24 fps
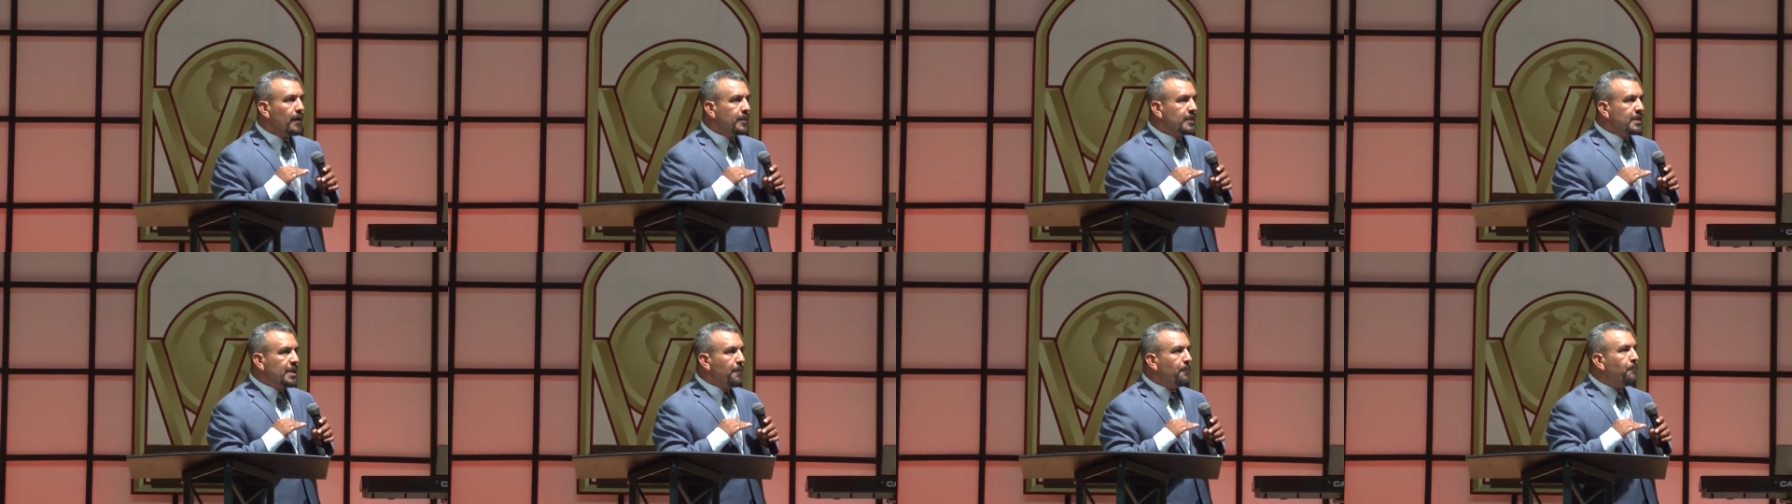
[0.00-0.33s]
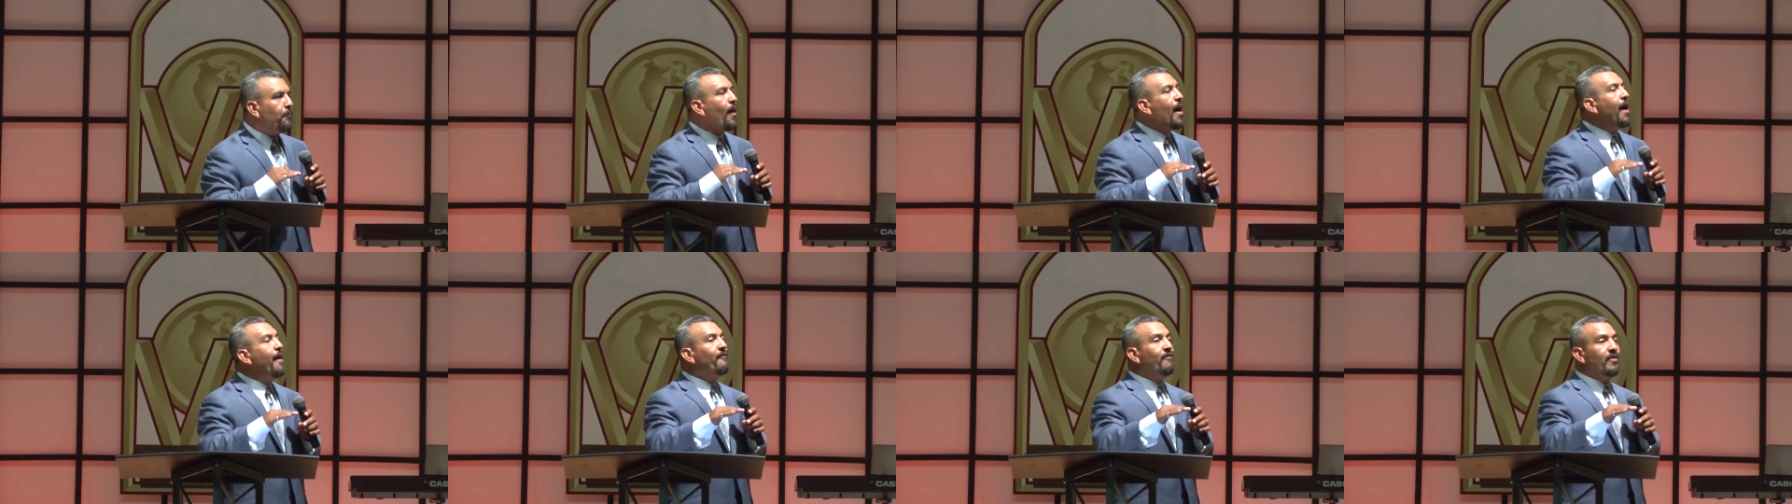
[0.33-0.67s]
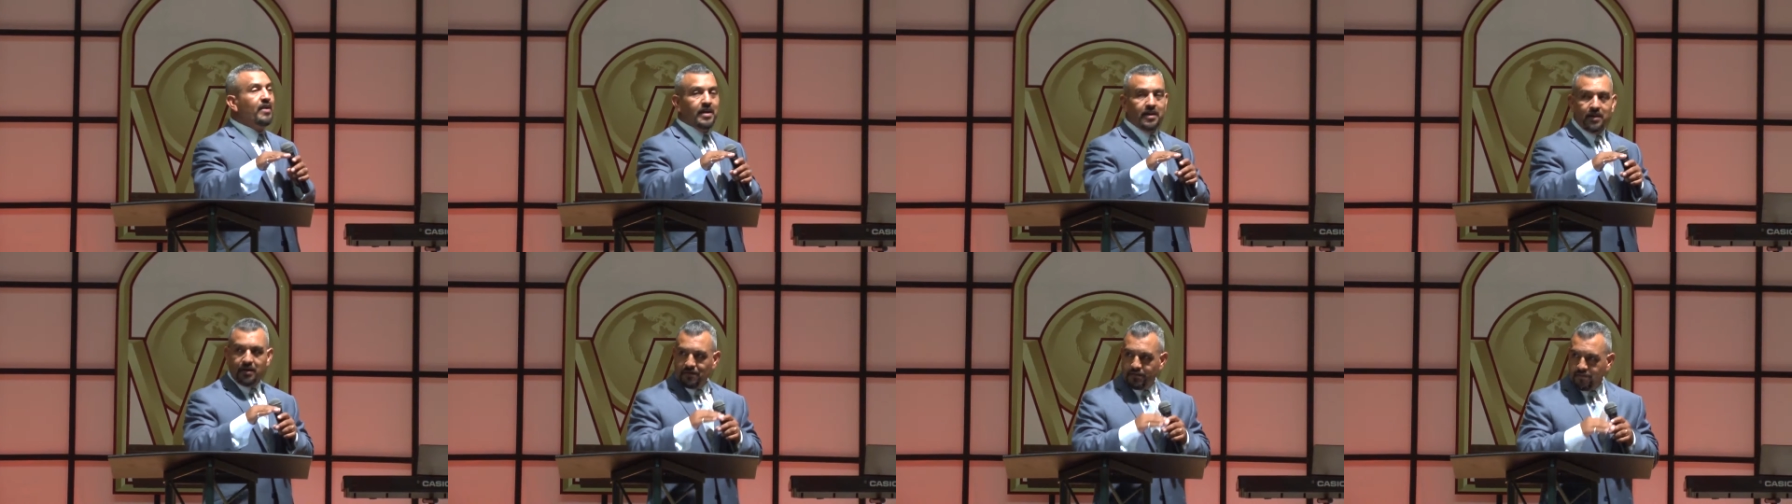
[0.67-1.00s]
the
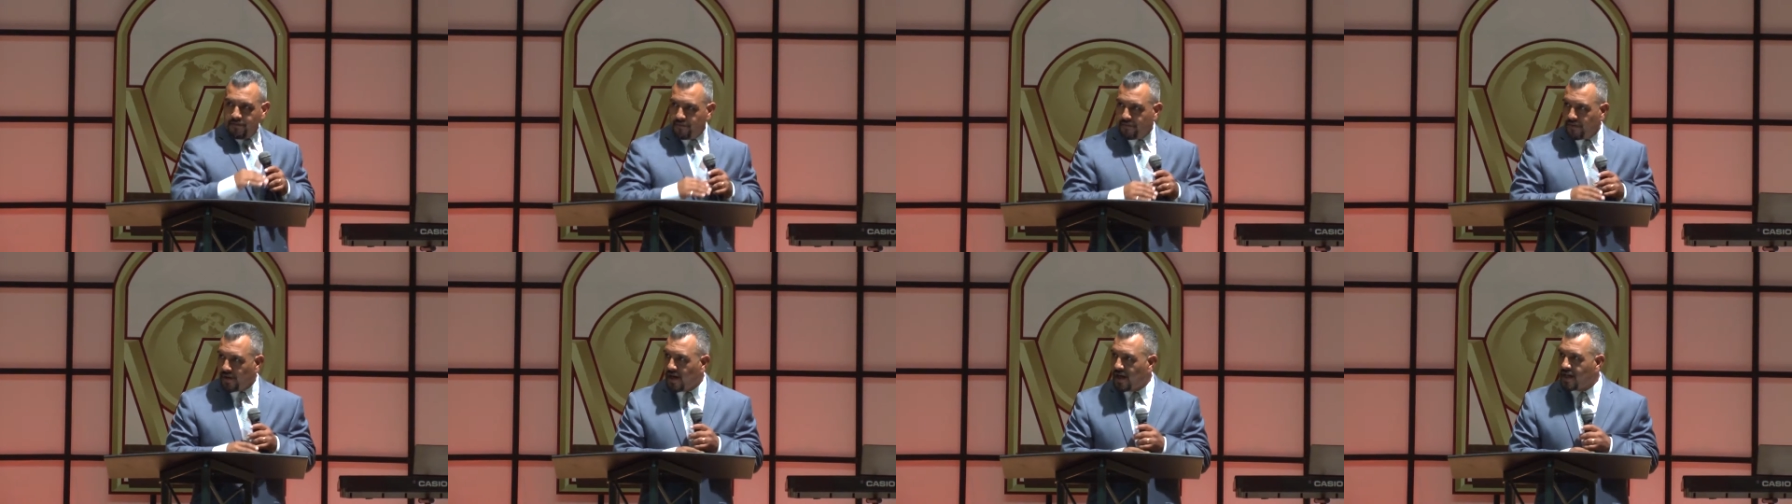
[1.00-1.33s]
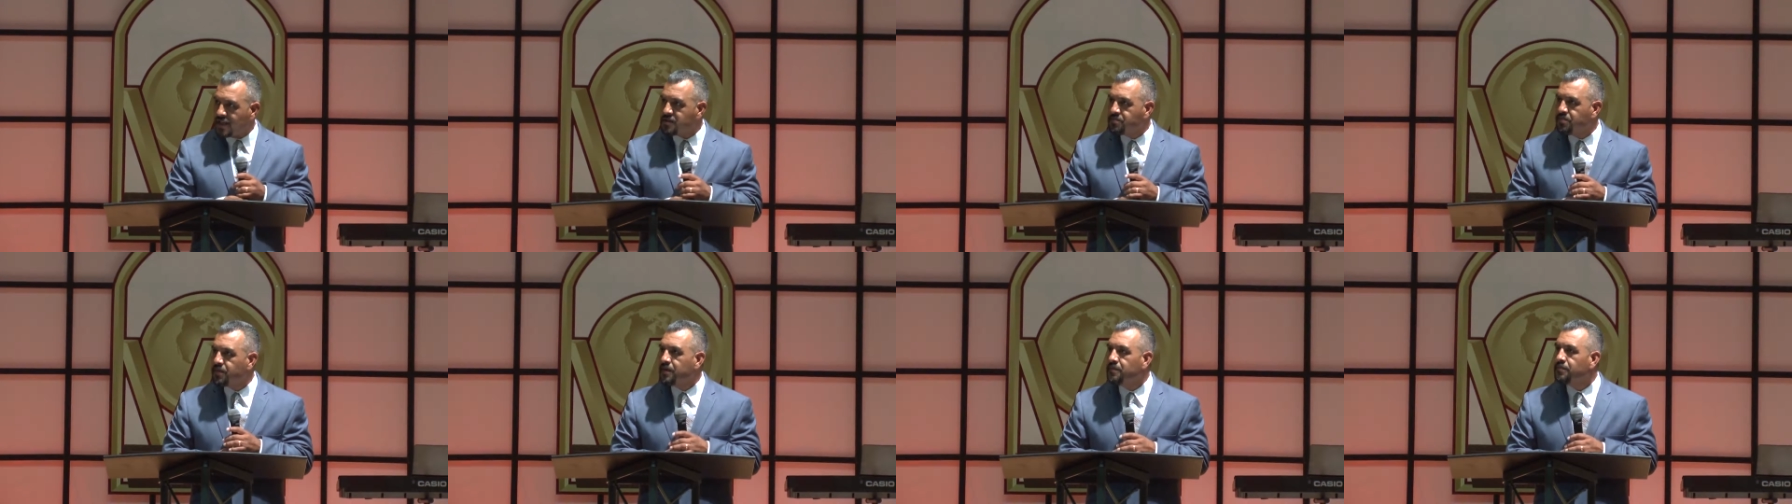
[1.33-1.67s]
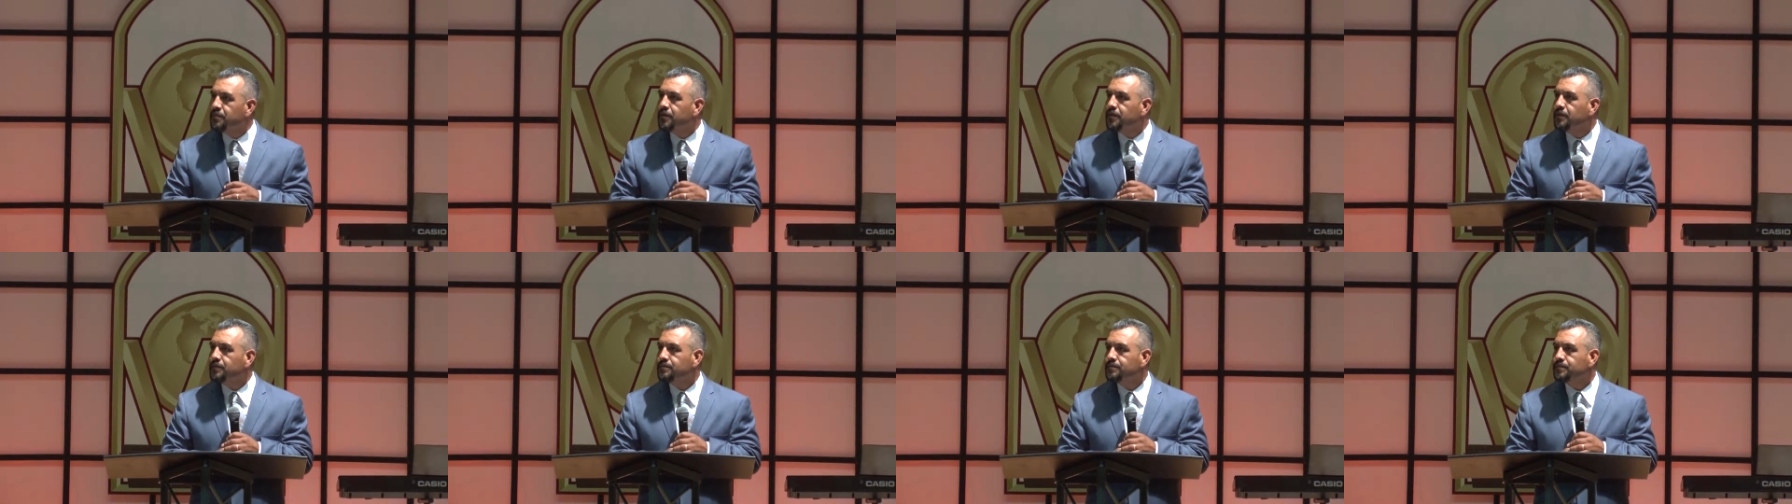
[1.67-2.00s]
poverty of God's
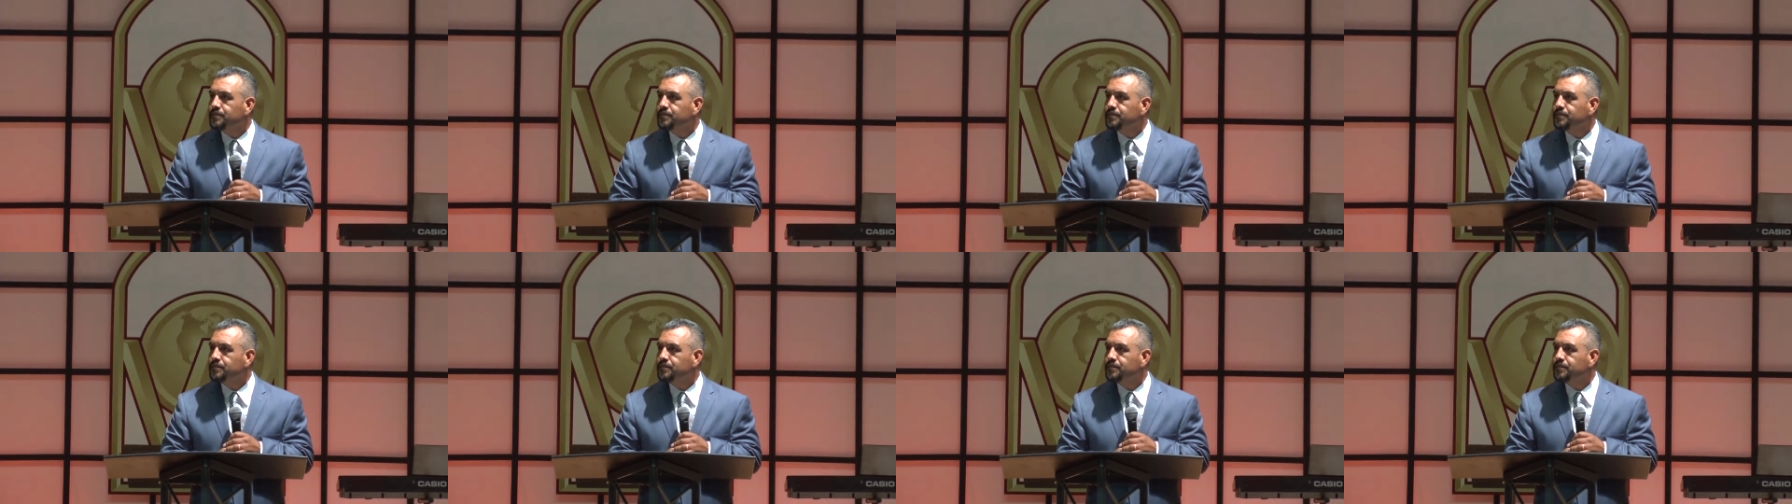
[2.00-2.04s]
people?